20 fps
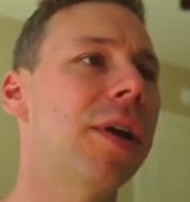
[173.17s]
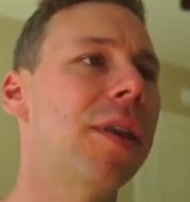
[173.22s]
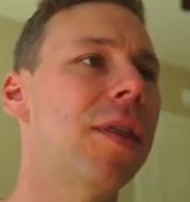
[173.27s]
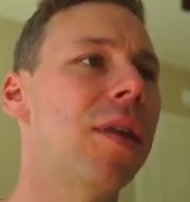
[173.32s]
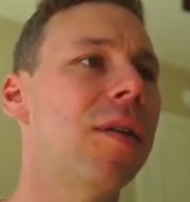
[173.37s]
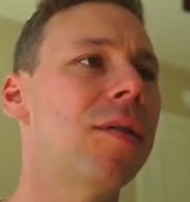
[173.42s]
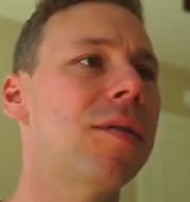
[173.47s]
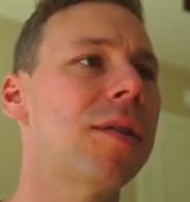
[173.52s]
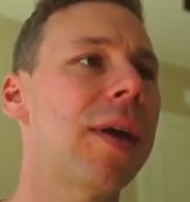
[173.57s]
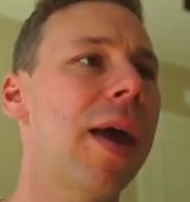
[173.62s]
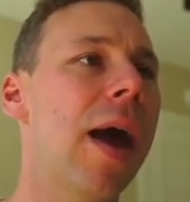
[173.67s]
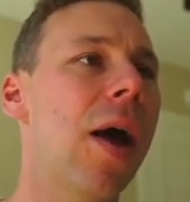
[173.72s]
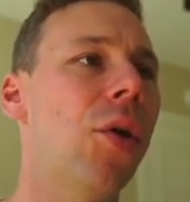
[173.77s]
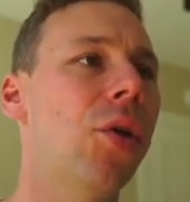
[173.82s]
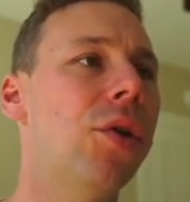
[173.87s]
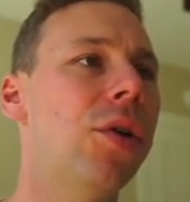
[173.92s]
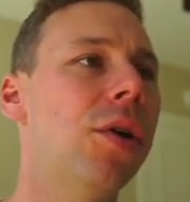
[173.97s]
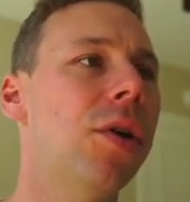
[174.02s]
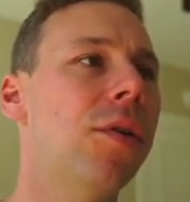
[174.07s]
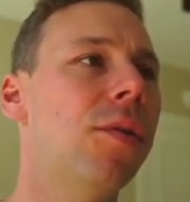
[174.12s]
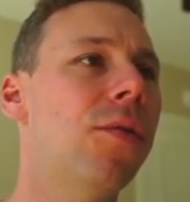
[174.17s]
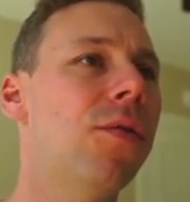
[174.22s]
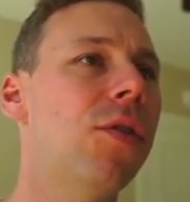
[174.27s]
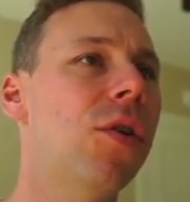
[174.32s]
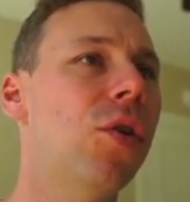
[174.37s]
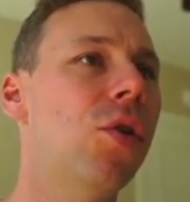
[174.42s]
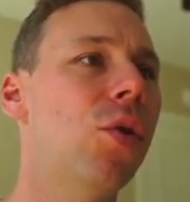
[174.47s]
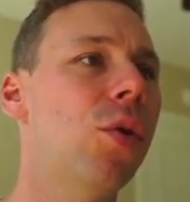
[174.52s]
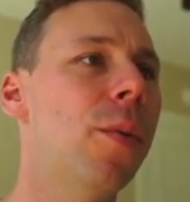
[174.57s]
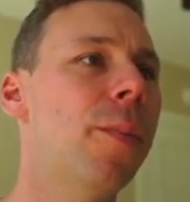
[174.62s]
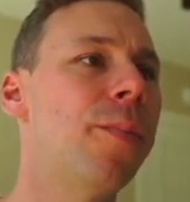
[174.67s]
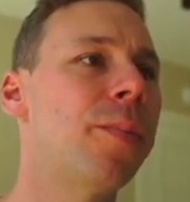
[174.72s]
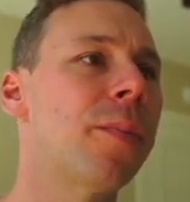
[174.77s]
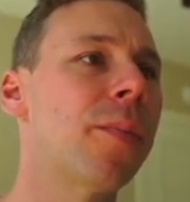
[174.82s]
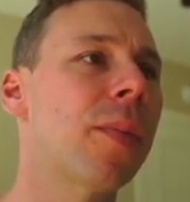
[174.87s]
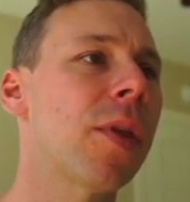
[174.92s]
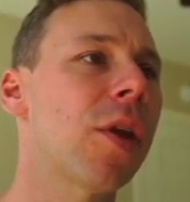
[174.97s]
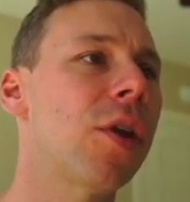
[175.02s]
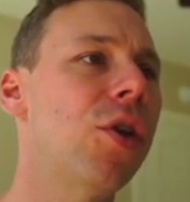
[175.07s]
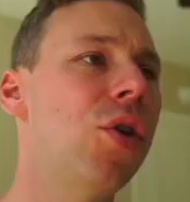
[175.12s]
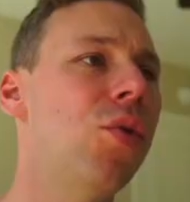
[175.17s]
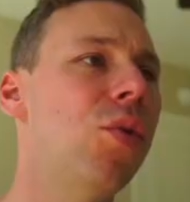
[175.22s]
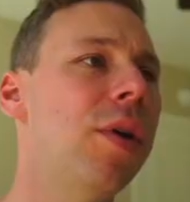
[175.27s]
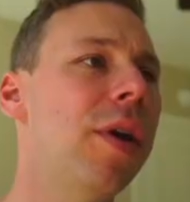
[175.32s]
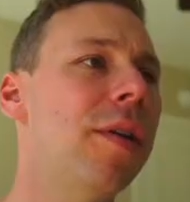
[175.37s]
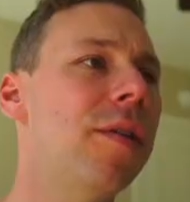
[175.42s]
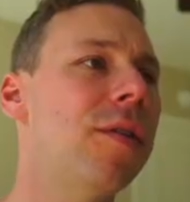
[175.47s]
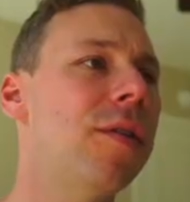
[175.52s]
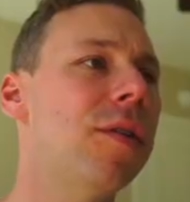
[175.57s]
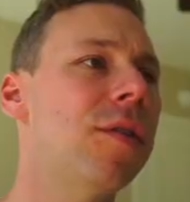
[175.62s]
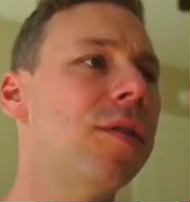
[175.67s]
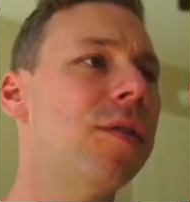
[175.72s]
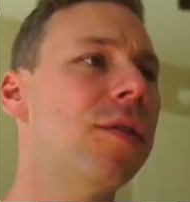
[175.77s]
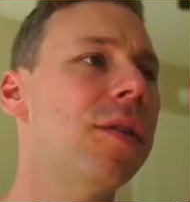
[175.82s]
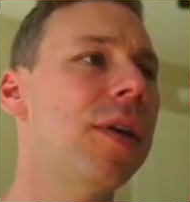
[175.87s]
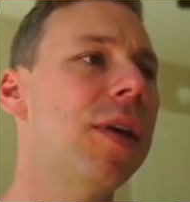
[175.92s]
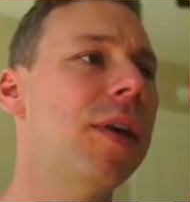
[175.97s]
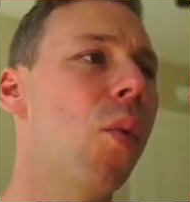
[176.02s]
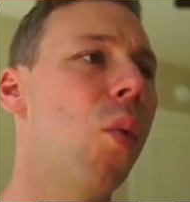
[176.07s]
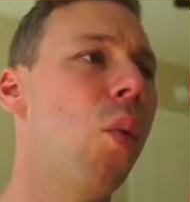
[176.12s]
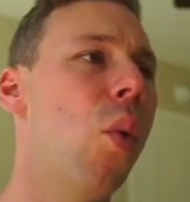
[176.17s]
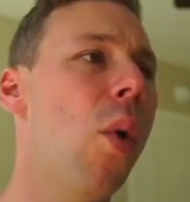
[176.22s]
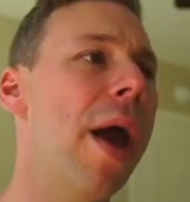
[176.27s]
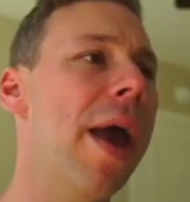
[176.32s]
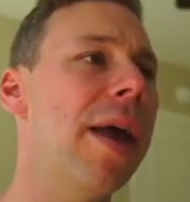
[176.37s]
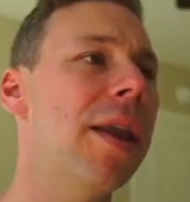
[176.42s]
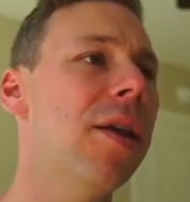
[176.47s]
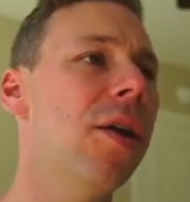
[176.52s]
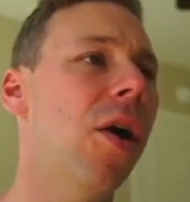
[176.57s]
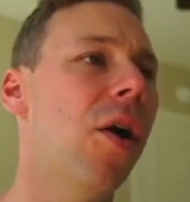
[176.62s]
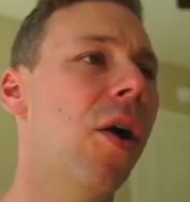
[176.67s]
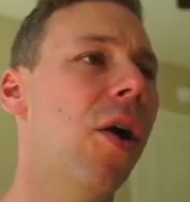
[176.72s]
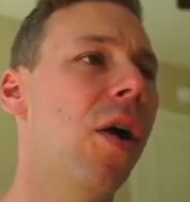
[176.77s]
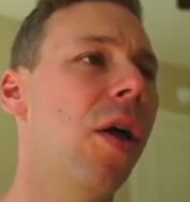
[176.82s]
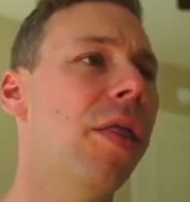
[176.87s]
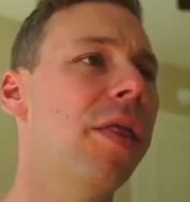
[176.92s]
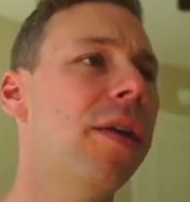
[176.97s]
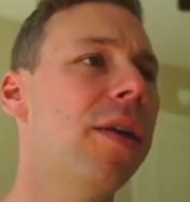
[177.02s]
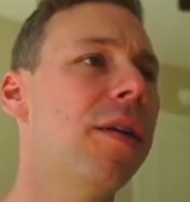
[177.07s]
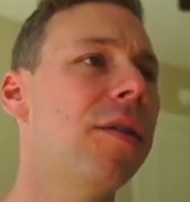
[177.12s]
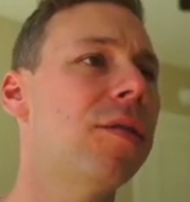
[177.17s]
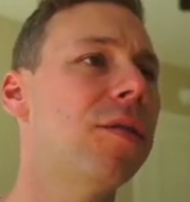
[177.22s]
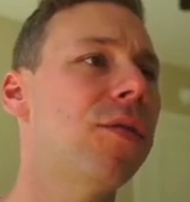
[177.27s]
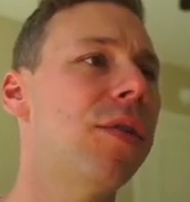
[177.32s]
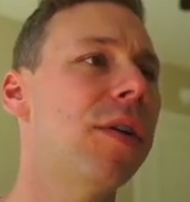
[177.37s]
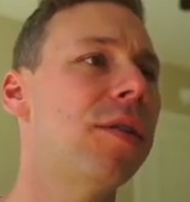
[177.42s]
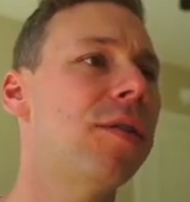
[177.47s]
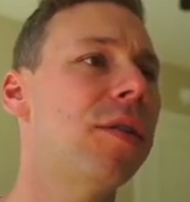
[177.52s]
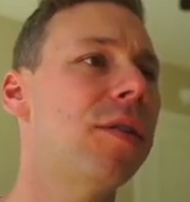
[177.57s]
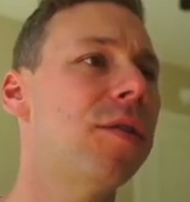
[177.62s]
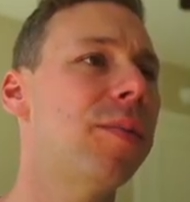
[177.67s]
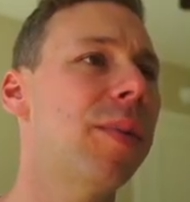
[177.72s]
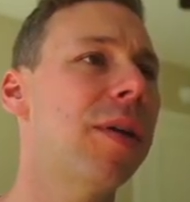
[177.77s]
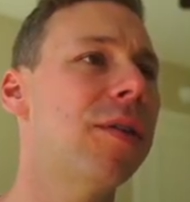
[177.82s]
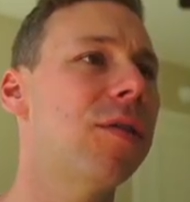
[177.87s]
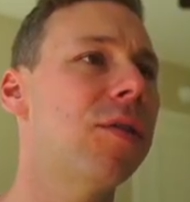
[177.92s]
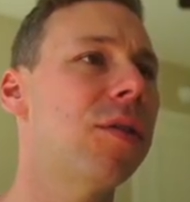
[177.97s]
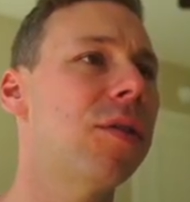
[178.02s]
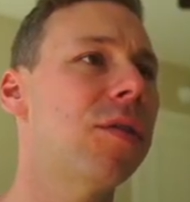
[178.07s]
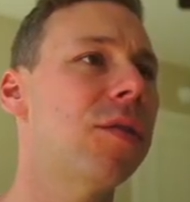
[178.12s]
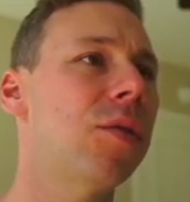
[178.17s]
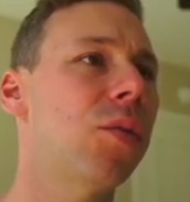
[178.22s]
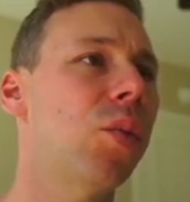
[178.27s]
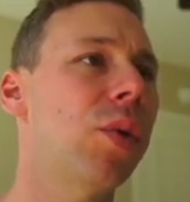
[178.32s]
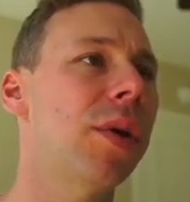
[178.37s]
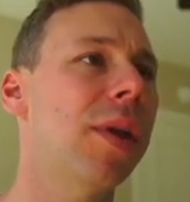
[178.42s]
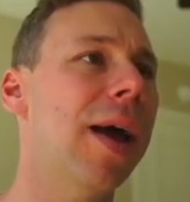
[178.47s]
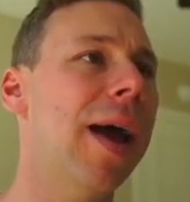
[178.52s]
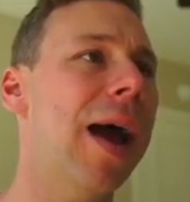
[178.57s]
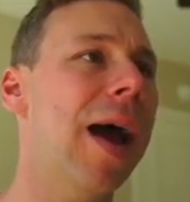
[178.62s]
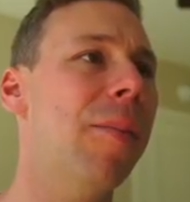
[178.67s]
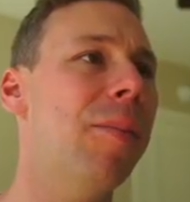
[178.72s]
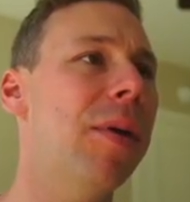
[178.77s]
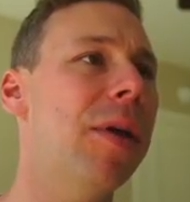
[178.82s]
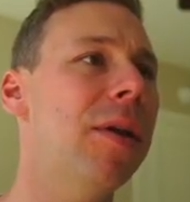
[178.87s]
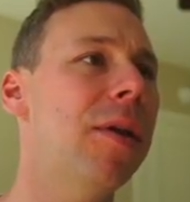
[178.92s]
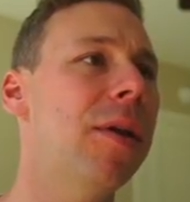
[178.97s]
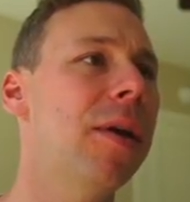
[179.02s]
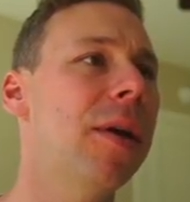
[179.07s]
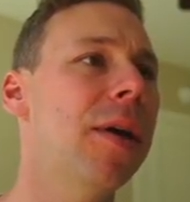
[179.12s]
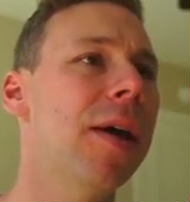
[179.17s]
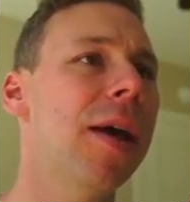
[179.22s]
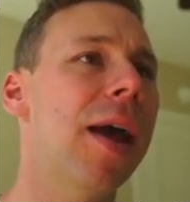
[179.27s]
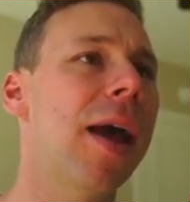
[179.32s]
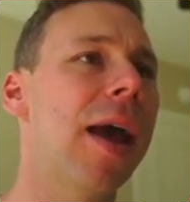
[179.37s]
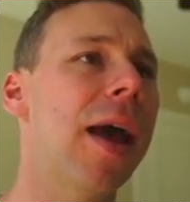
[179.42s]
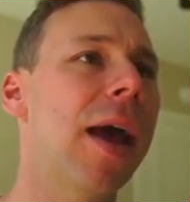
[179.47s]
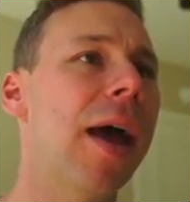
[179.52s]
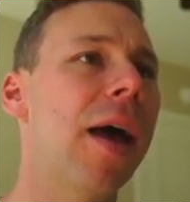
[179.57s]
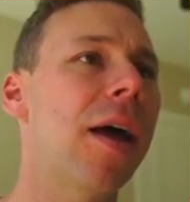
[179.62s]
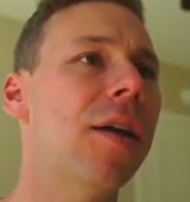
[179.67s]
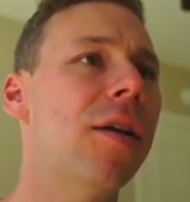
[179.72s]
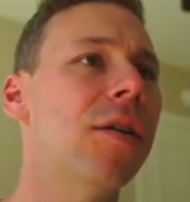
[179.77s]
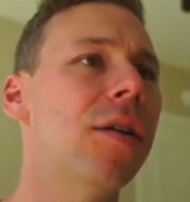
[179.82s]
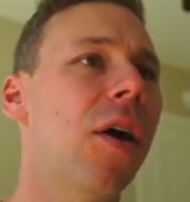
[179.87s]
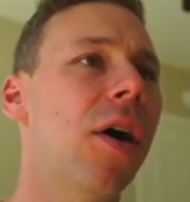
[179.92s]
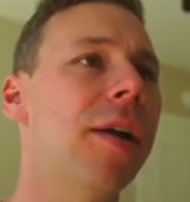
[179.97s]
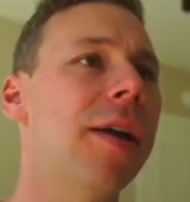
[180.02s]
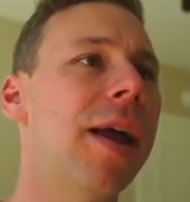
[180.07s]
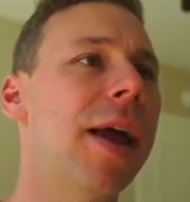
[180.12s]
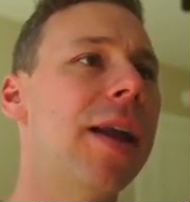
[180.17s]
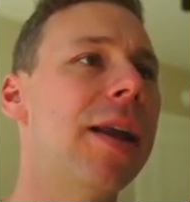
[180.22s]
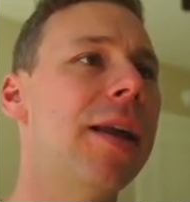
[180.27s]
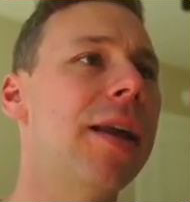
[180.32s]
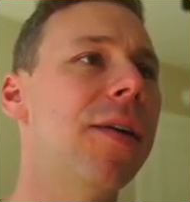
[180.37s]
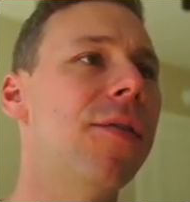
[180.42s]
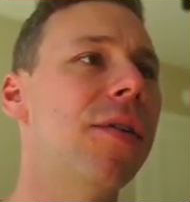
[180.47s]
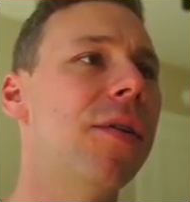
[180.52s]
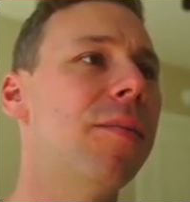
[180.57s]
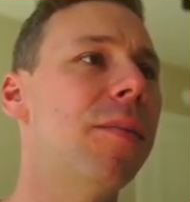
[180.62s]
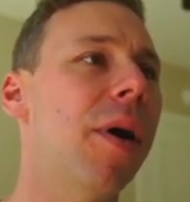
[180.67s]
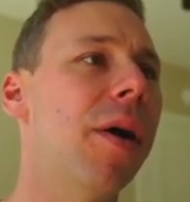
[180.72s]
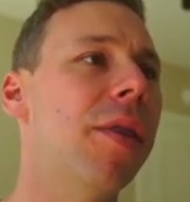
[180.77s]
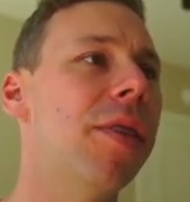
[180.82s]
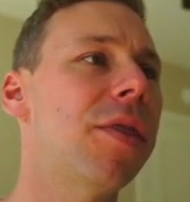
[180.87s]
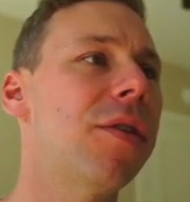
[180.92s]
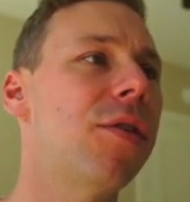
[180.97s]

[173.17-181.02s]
this calendar view, you get to see when all these fixed expenses will happen. And on any given month, you